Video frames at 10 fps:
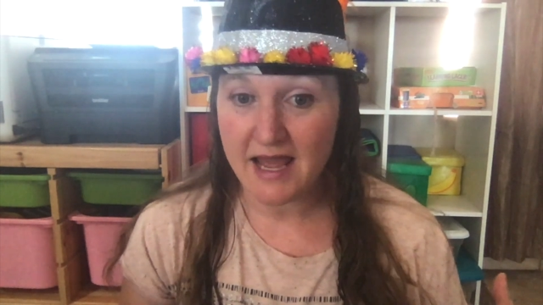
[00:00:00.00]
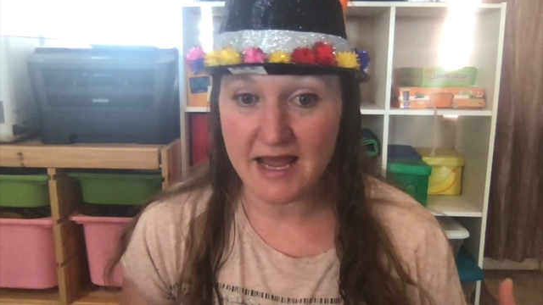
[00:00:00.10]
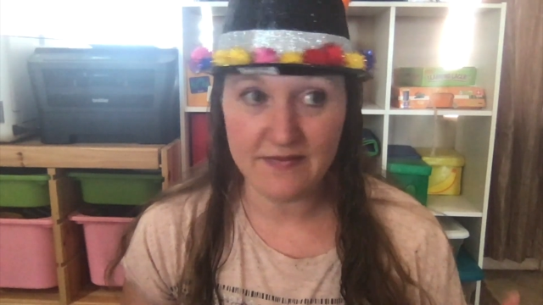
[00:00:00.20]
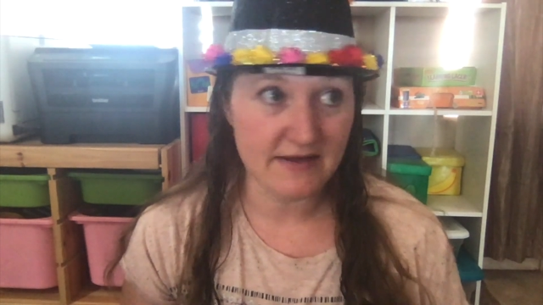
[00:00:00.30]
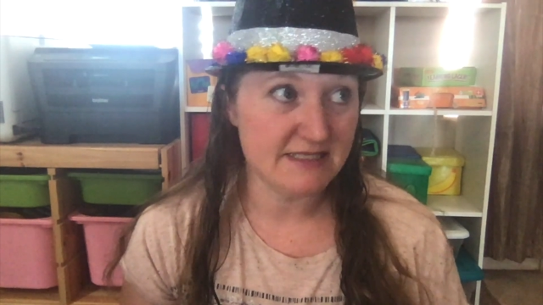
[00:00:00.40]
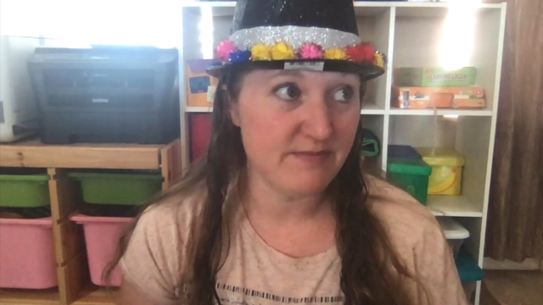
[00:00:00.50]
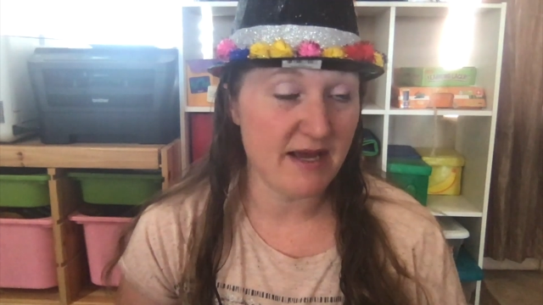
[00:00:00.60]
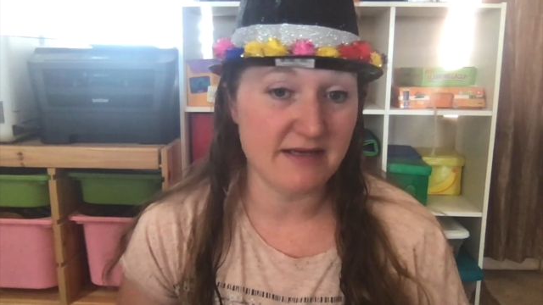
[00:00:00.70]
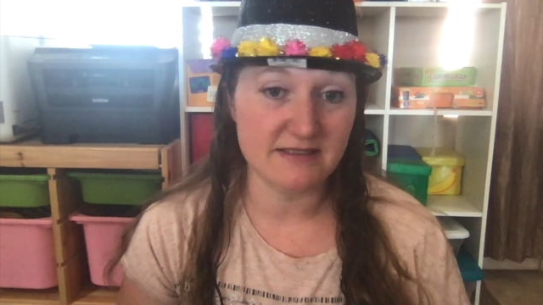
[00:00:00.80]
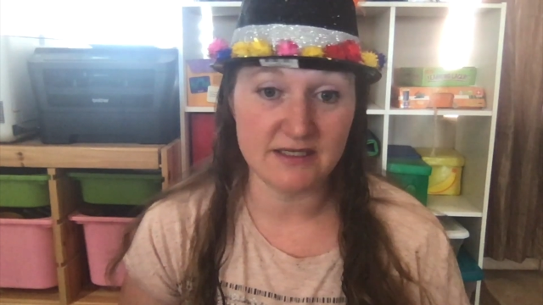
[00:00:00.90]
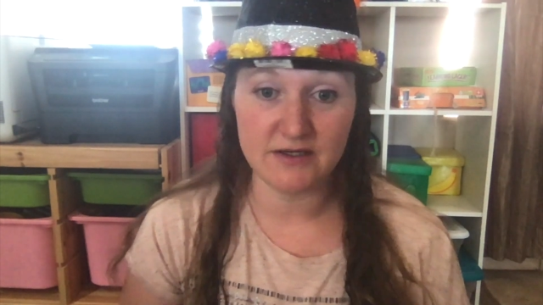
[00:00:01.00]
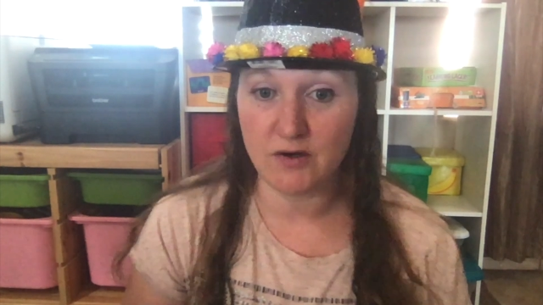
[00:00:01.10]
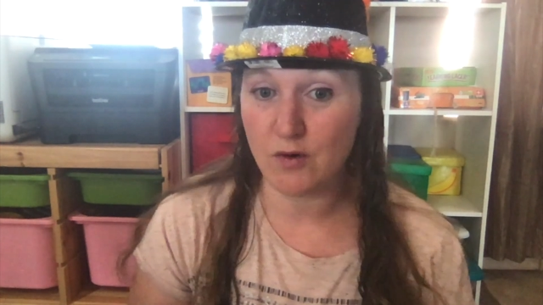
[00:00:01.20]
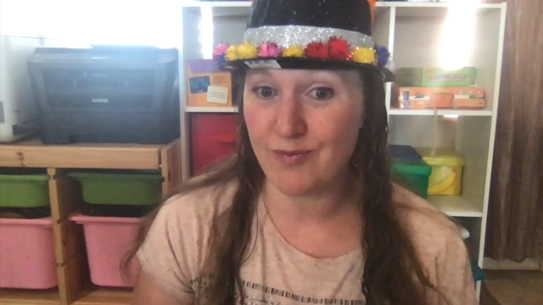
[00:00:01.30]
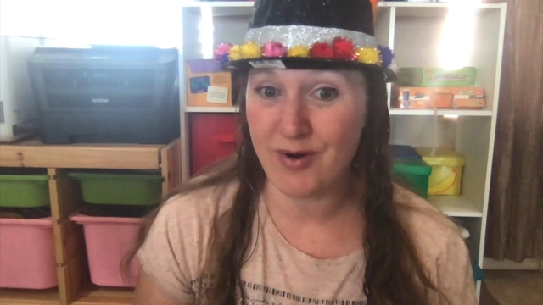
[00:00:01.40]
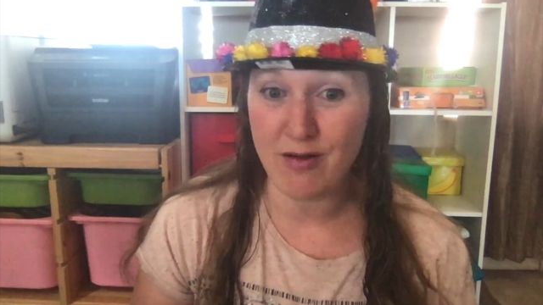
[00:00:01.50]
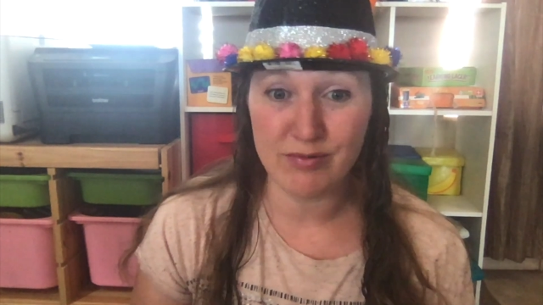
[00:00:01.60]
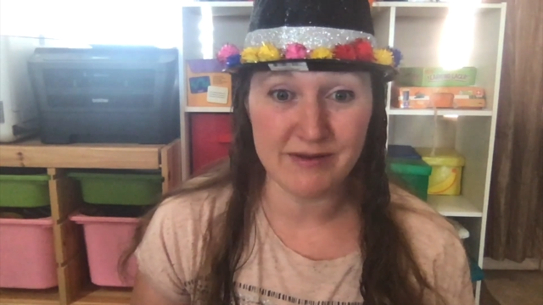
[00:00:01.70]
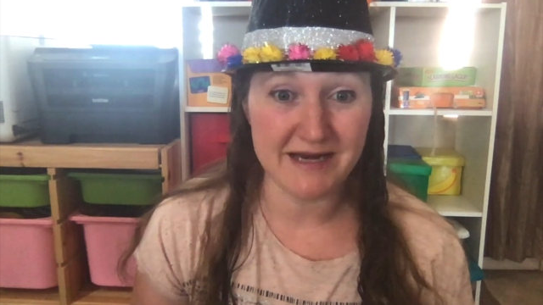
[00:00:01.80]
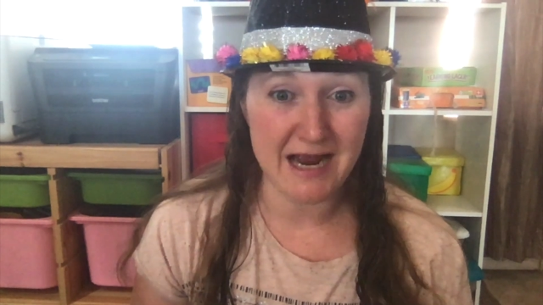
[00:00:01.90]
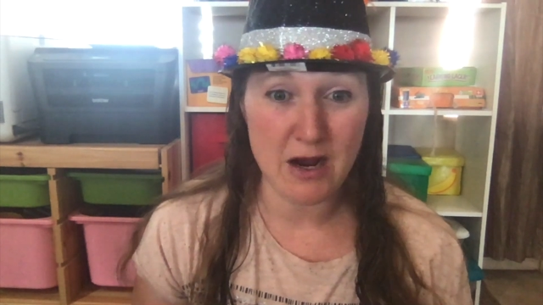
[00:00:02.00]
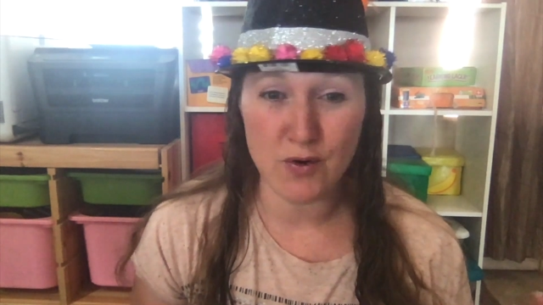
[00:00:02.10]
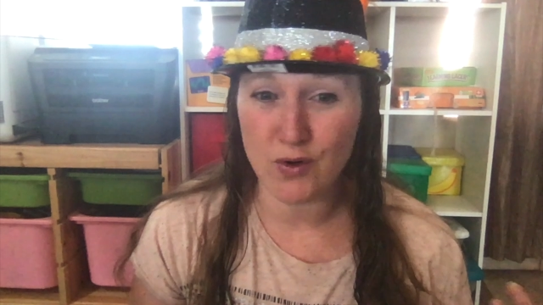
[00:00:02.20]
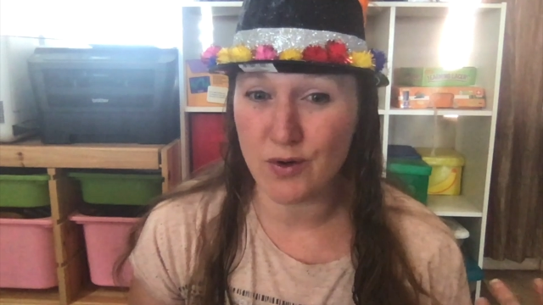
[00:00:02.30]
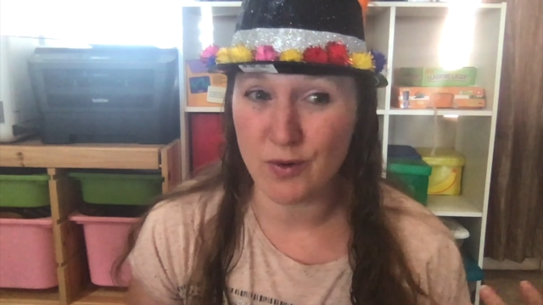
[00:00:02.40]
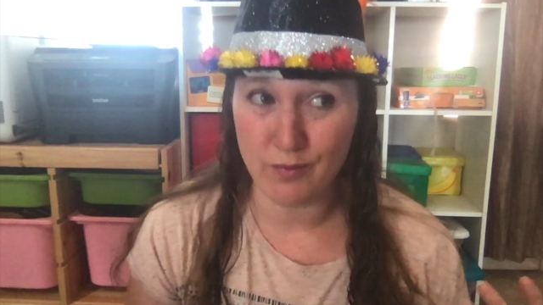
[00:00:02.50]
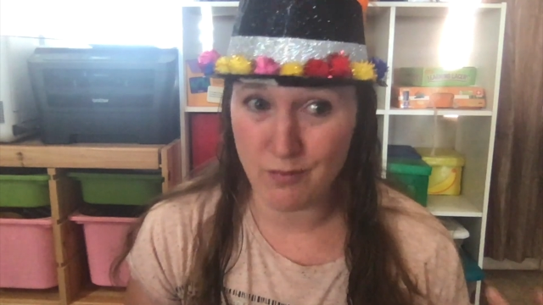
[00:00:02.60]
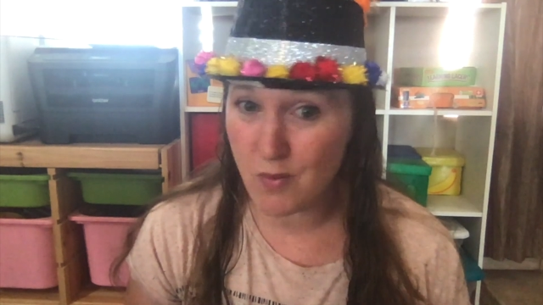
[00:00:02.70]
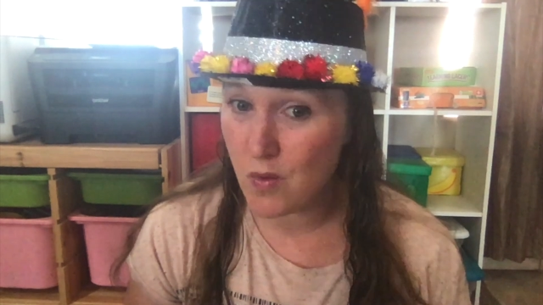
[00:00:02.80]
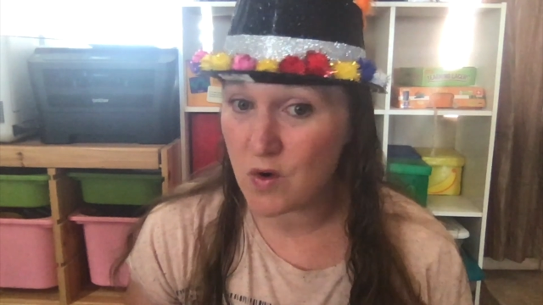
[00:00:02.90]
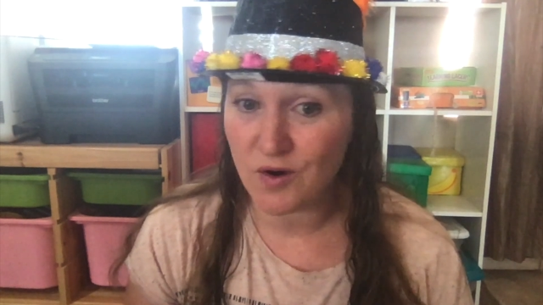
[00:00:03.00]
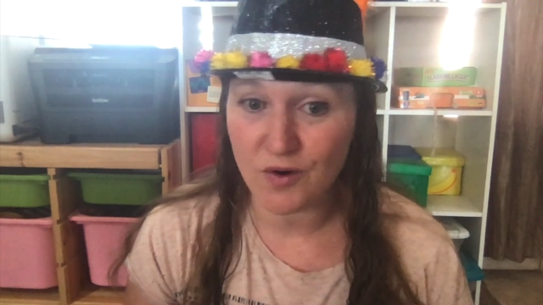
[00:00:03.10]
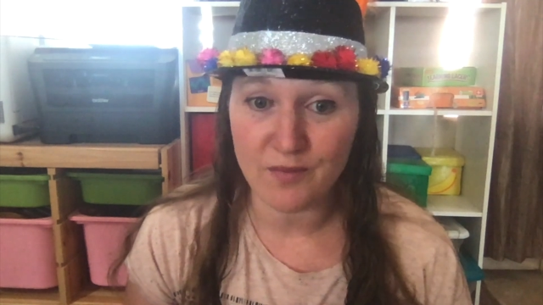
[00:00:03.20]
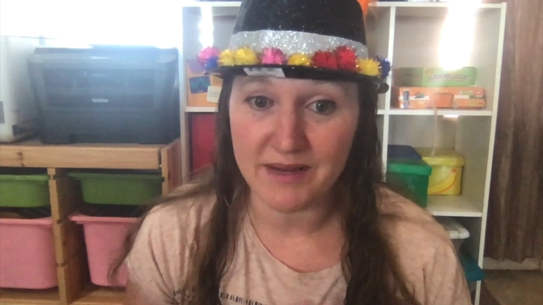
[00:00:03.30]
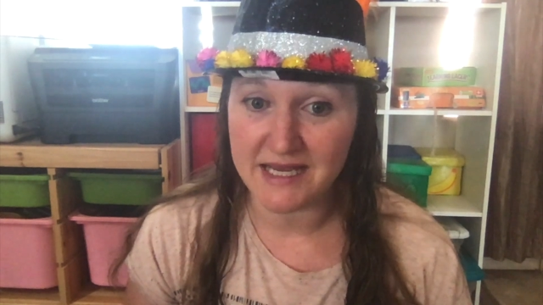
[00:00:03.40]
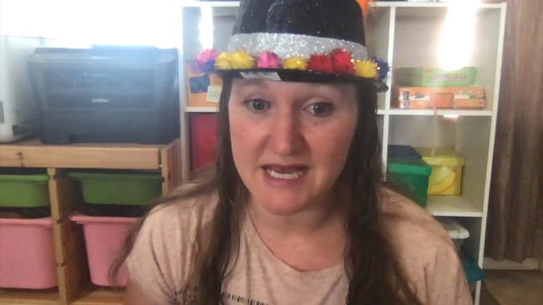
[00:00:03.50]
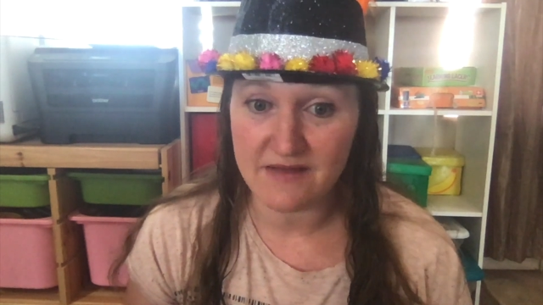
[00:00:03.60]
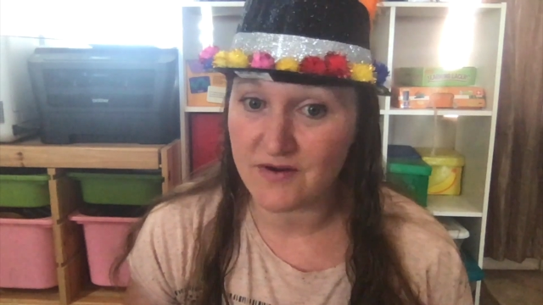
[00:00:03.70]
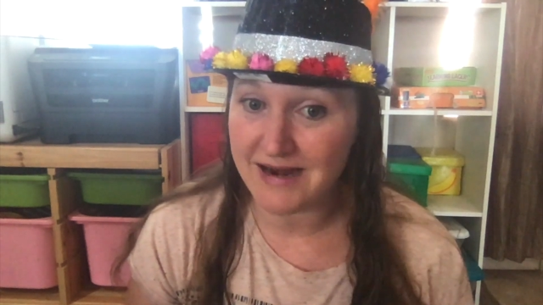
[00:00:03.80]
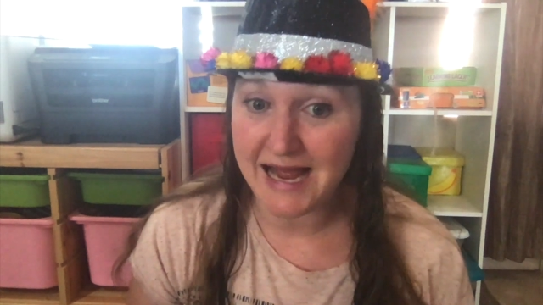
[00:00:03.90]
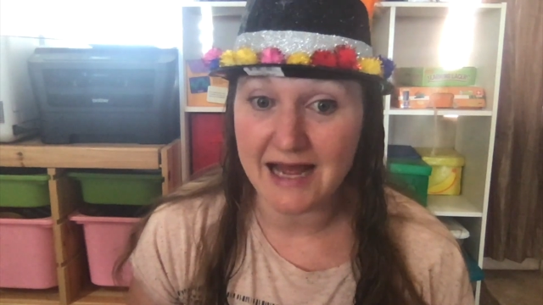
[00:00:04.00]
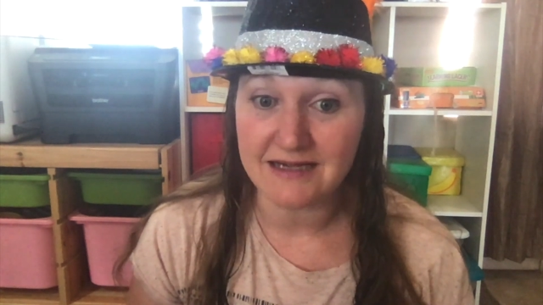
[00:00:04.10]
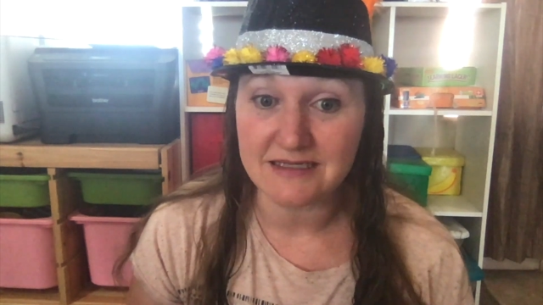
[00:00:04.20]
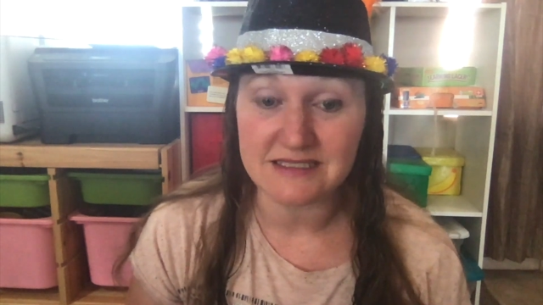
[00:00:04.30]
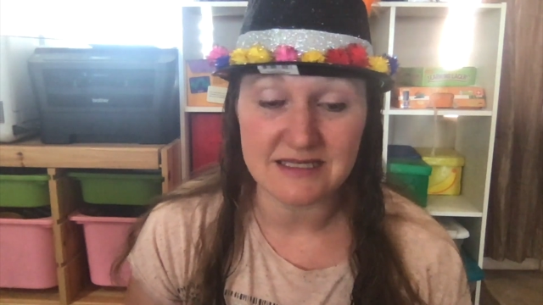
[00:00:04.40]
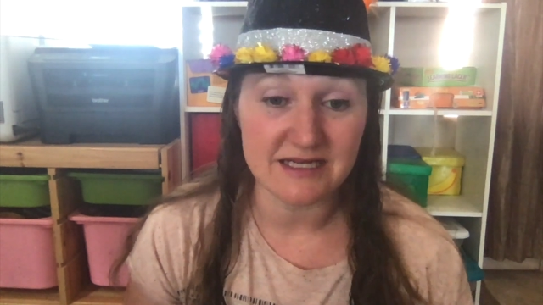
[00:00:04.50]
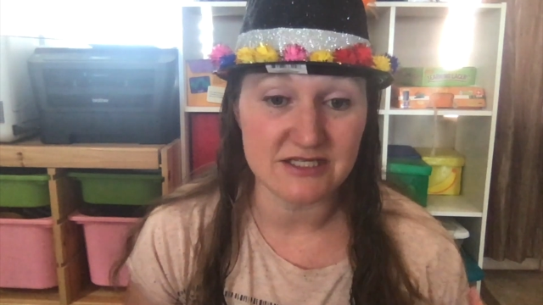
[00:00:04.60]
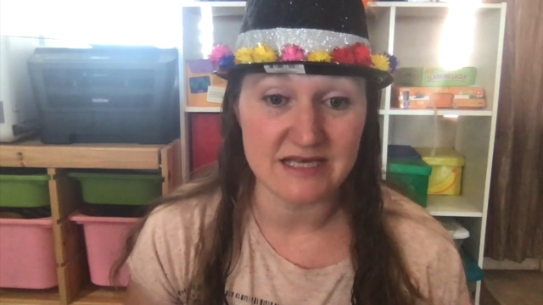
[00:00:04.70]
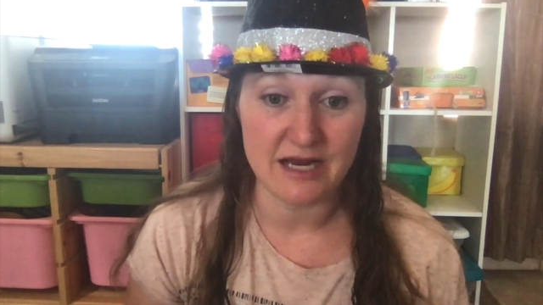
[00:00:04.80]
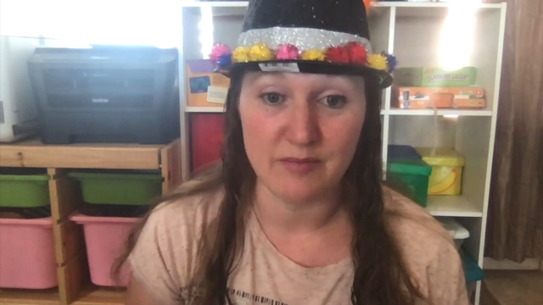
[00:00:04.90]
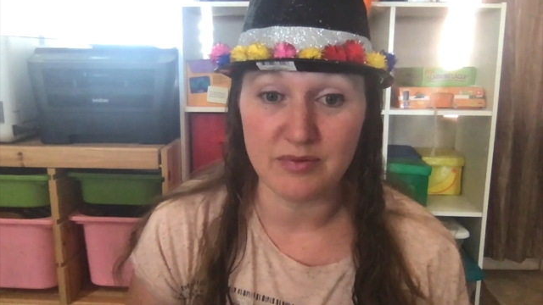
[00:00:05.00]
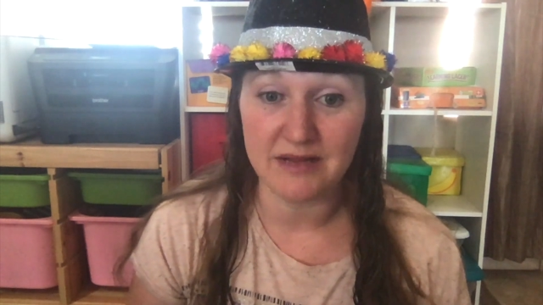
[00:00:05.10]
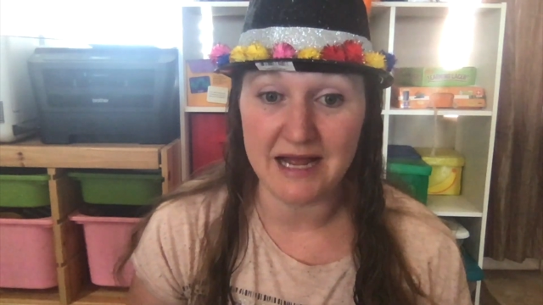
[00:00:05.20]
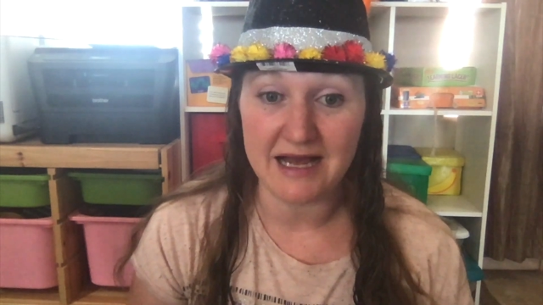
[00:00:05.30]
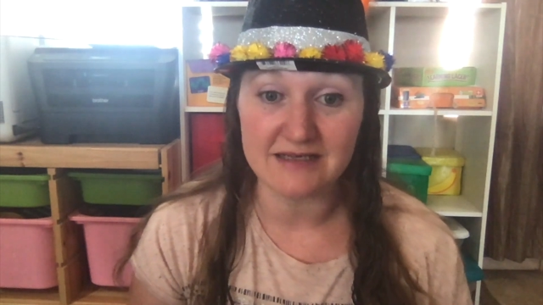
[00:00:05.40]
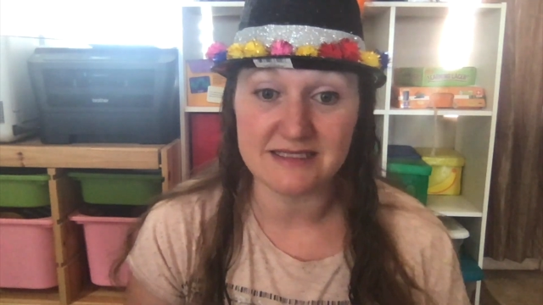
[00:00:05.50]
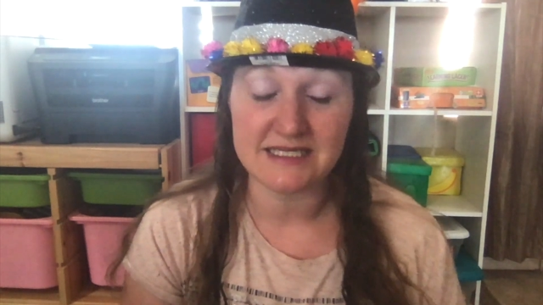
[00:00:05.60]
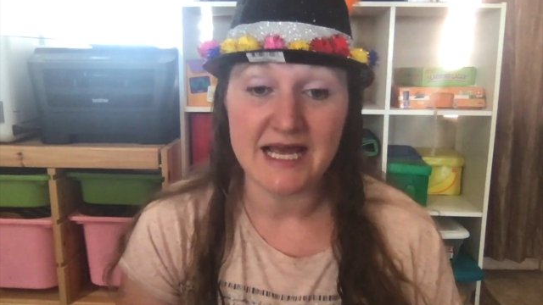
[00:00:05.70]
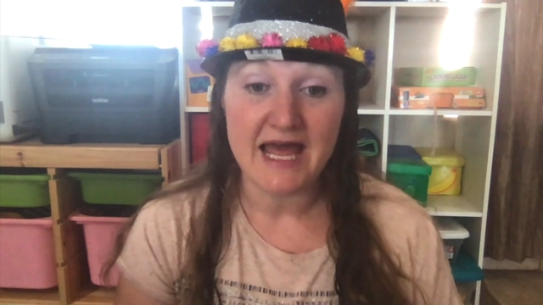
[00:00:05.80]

and they spent, you know, probably an hour or more making their hats. They just had a blast.